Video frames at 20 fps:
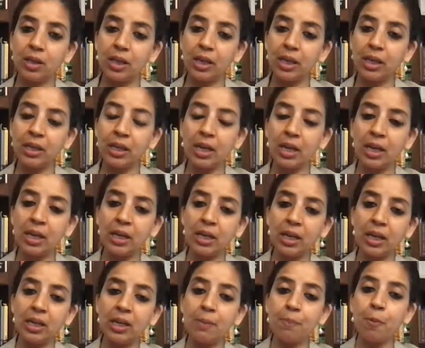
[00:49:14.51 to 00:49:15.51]

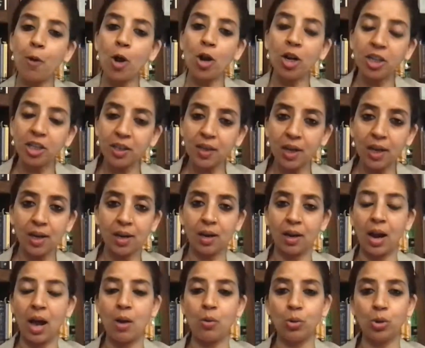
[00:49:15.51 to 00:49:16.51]
in a political
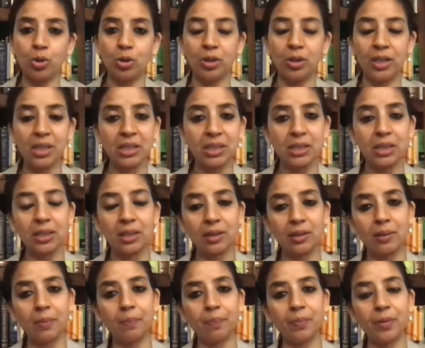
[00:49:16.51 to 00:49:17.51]
cloud. This,
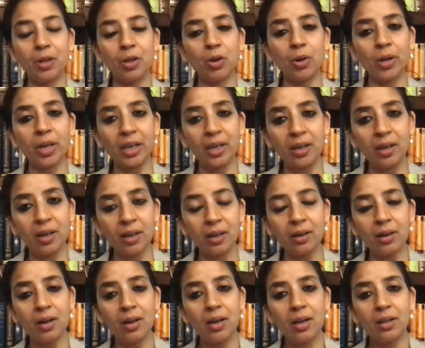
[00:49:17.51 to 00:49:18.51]
here,
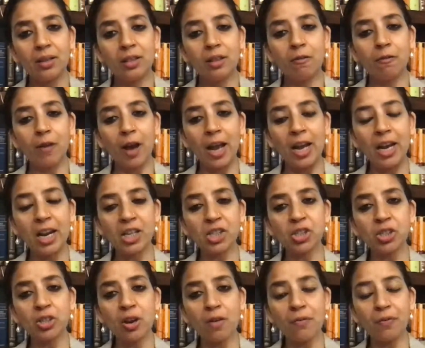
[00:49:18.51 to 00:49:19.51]
the
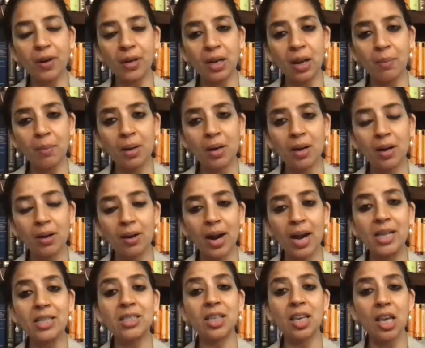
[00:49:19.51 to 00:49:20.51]
violation of fundamental
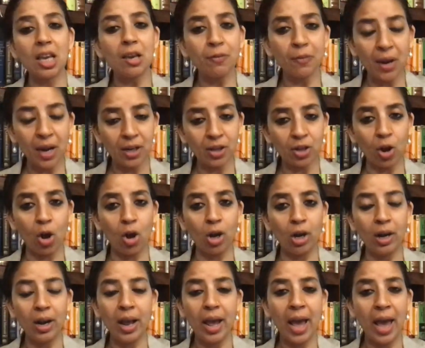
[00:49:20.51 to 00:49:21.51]
rights, if at
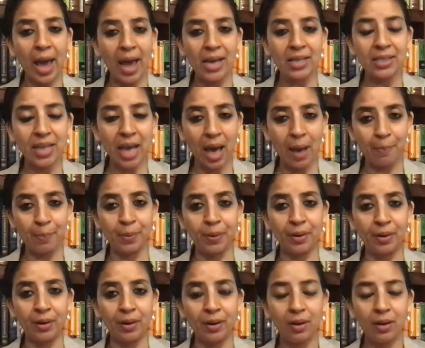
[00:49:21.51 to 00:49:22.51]
all, has
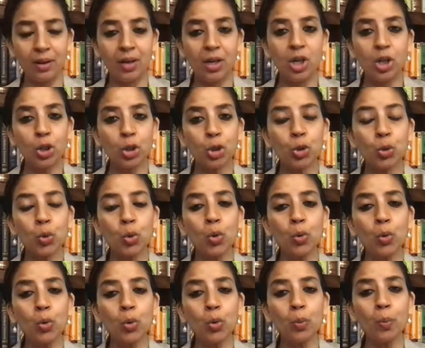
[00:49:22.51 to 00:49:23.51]
happened
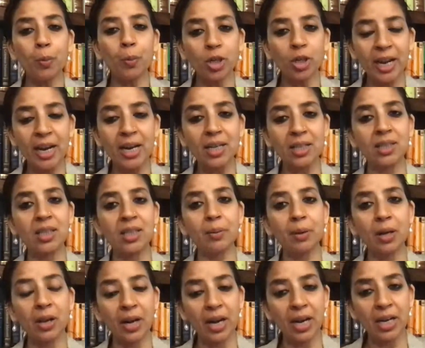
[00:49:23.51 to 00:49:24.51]
to
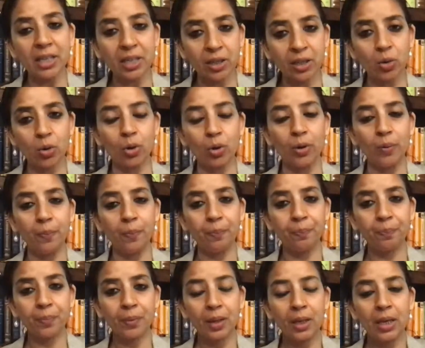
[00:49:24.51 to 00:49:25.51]
protect the greater good.
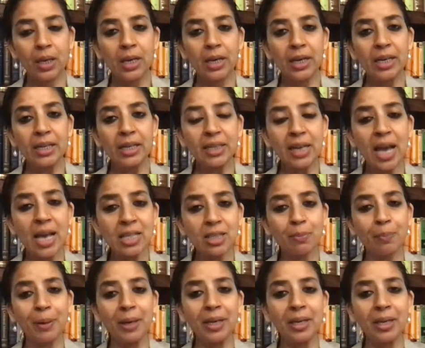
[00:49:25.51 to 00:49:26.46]
It has